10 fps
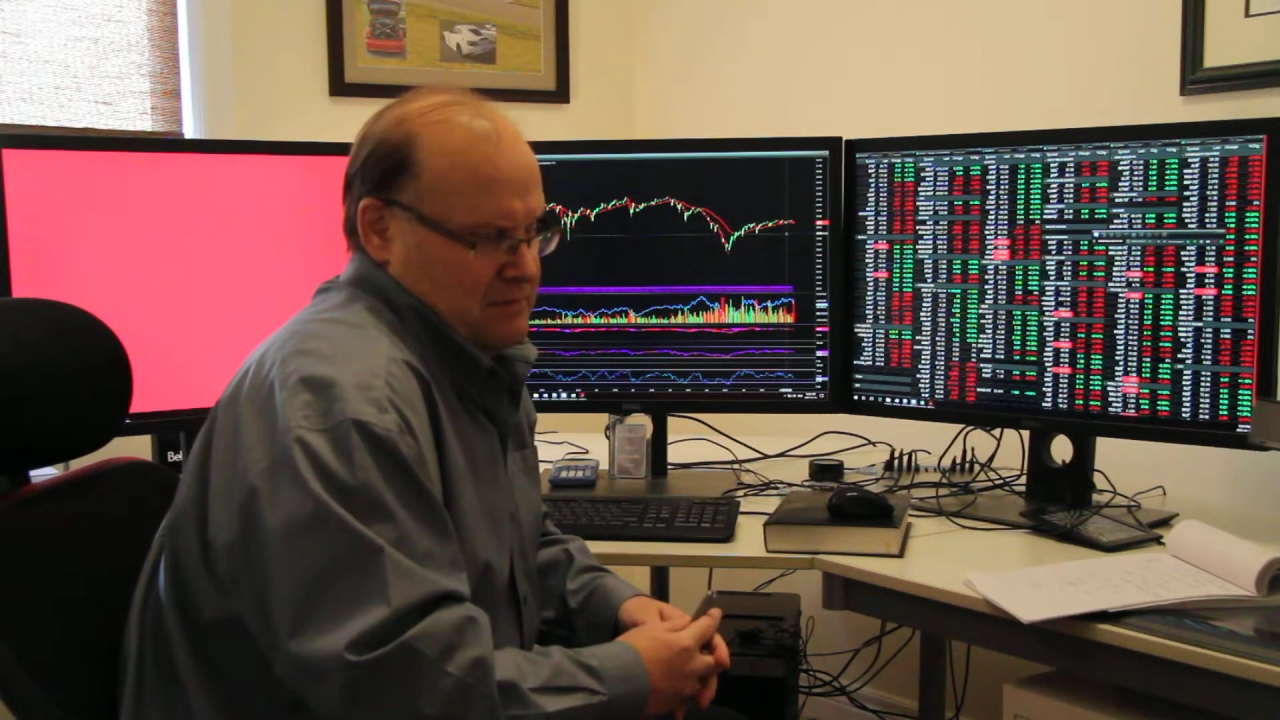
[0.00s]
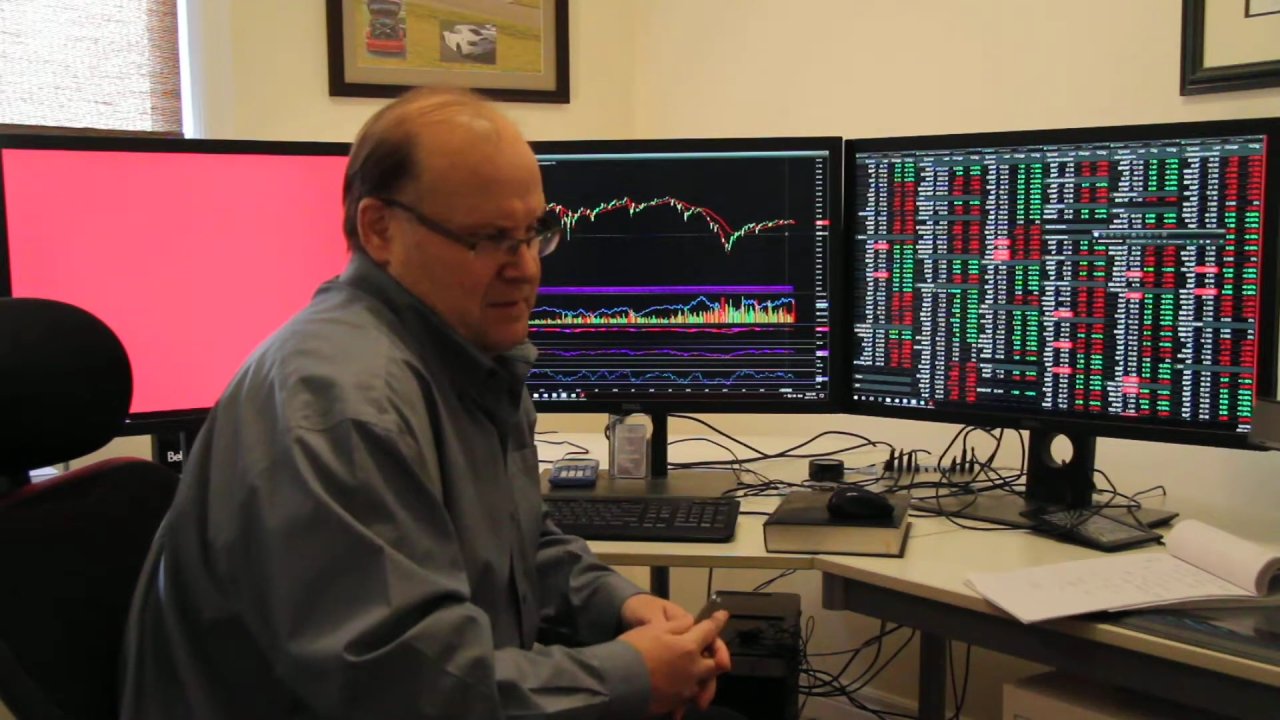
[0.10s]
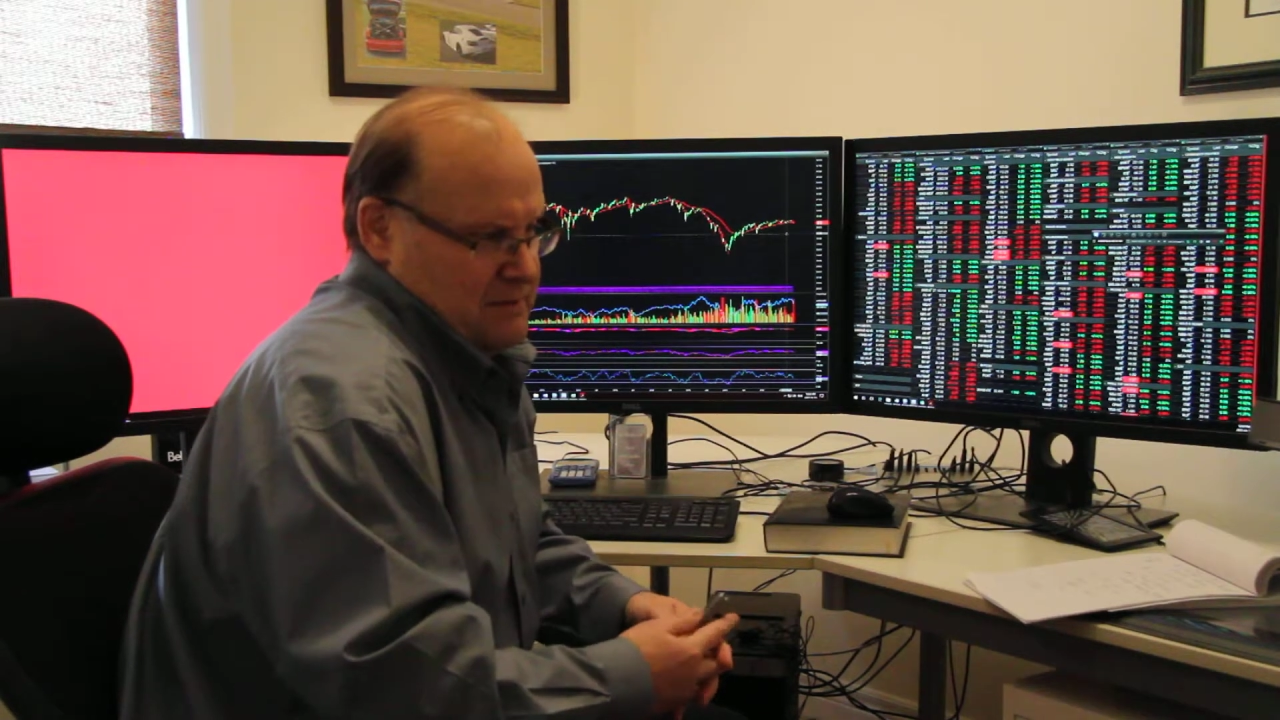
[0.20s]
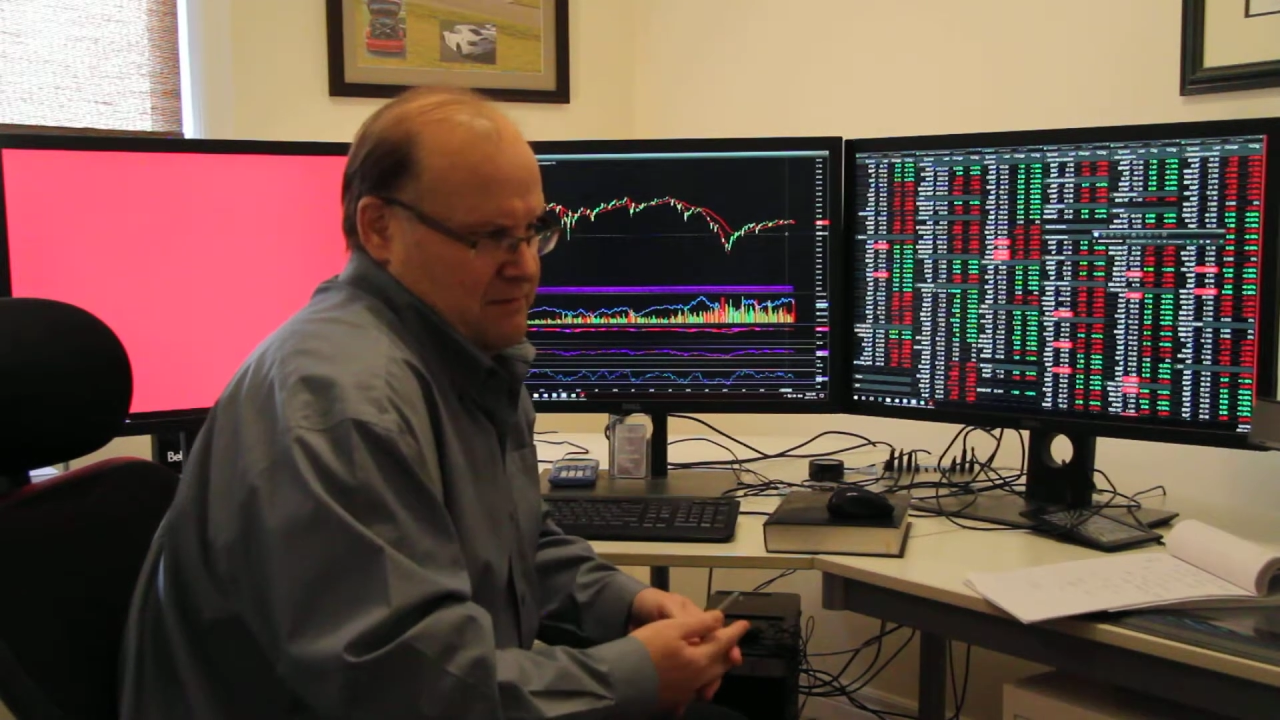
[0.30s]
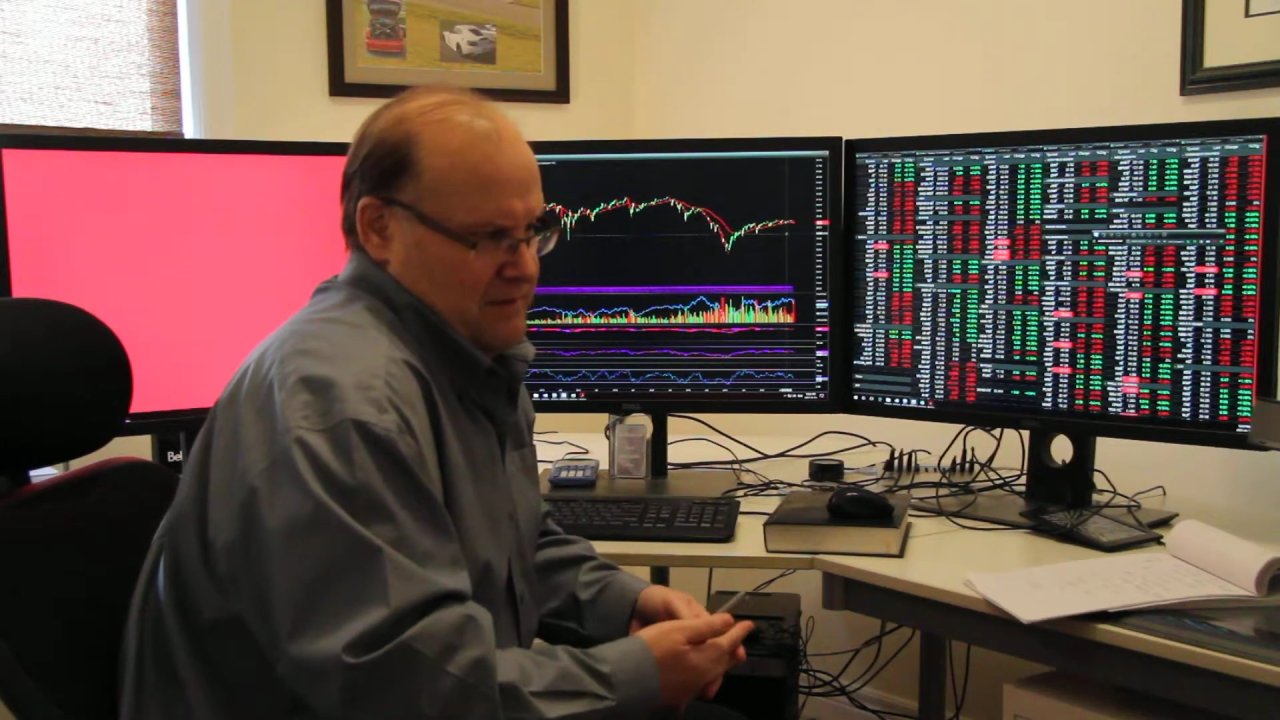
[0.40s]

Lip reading: like the